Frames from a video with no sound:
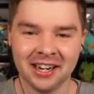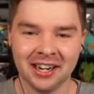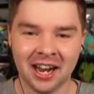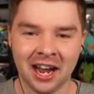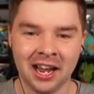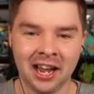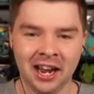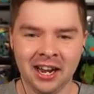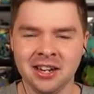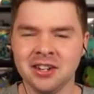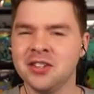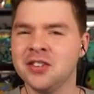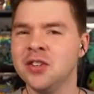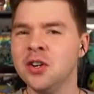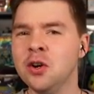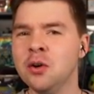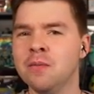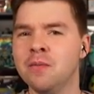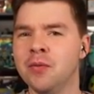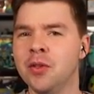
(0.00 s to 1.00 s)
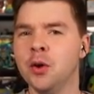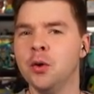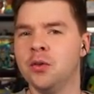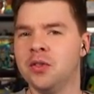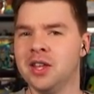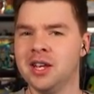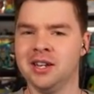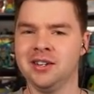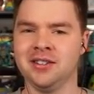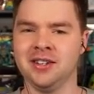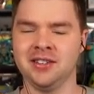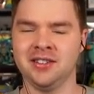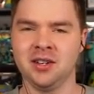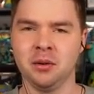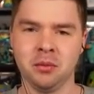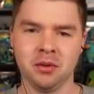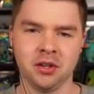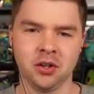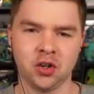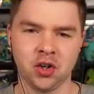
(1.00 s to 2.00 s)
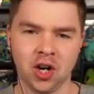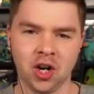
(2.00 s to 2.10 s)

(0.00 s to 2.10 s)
like I, I assume new things at some of the